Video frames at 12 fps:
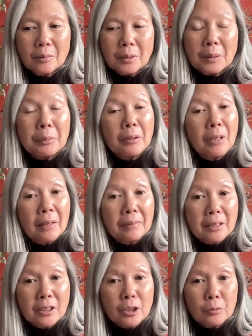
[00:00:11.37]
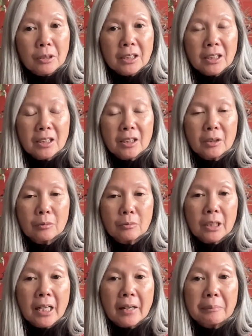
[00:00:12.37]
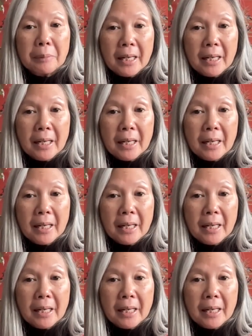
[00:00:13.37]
people have injuries, we have